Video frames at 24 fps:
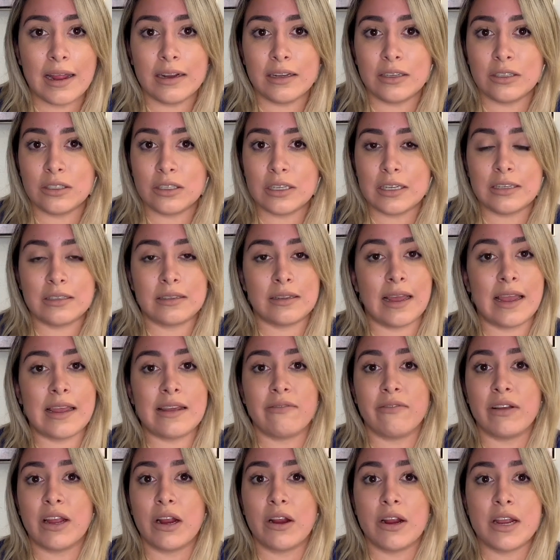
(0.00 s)
and is
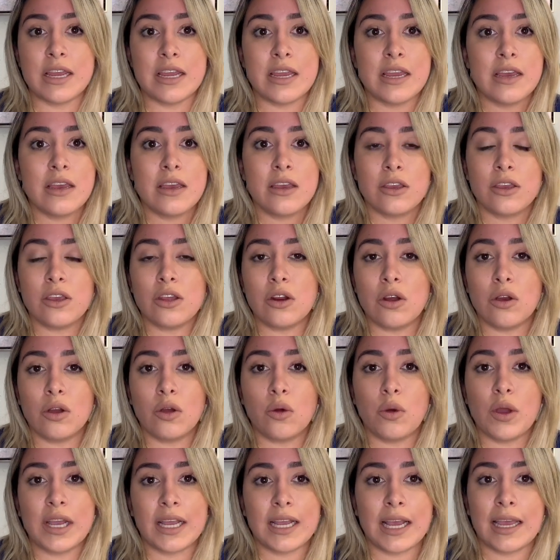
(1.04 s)
like very, you know,
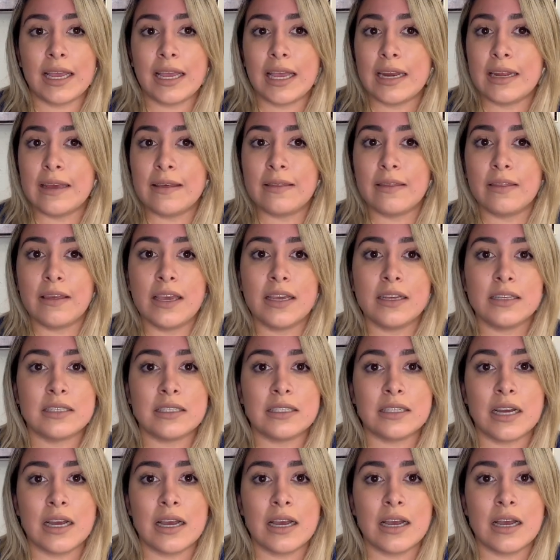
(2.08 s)
quick at getting things
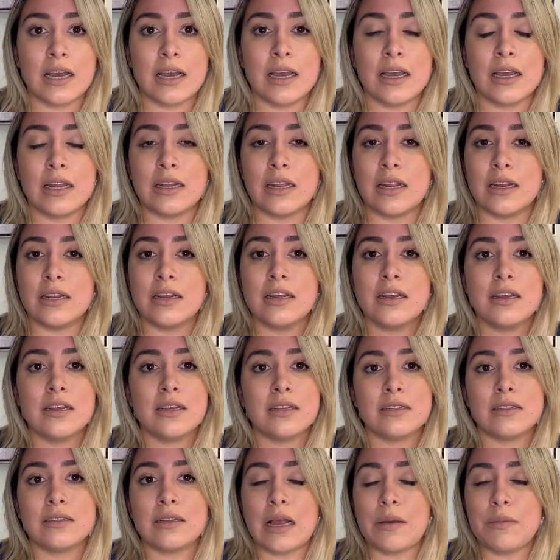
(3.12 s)
done, and
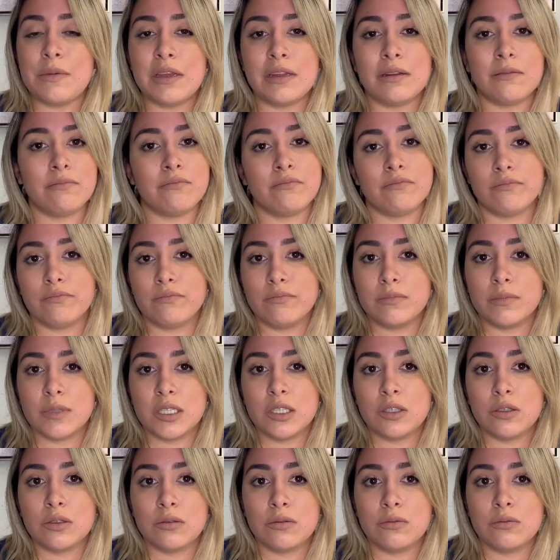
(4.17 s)
I mean,
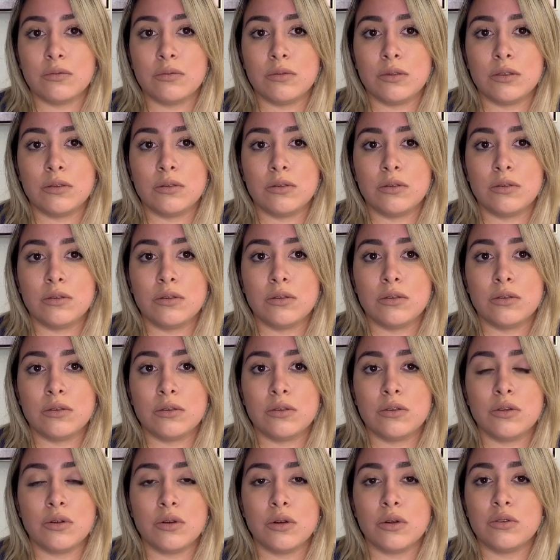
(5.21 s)

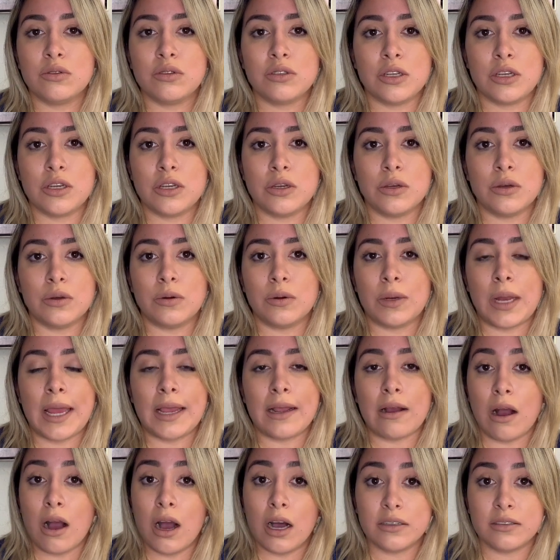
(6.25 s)
kudos to you,
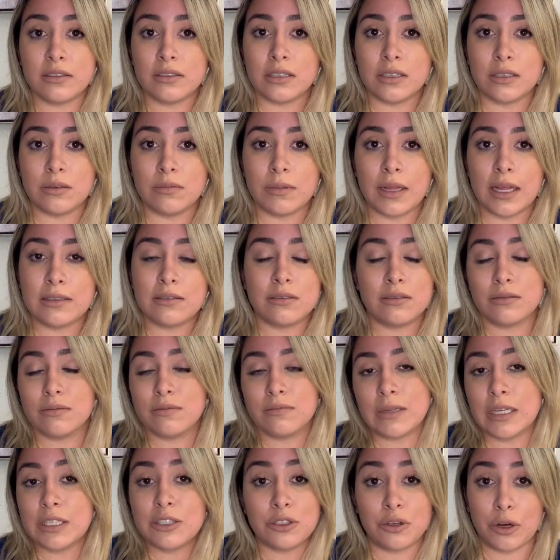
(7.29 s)
like, awesome. That's
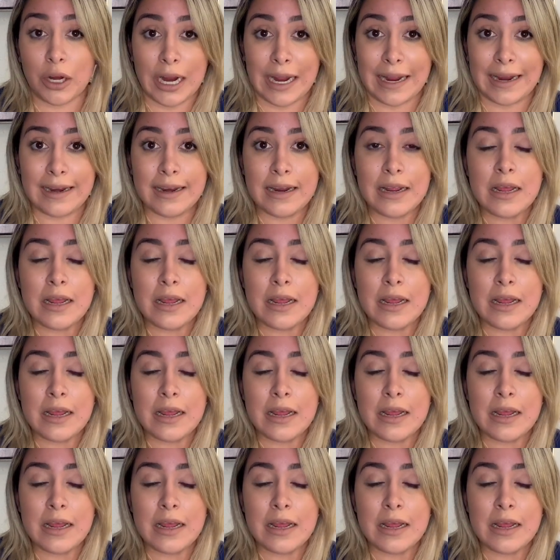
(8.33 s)
great.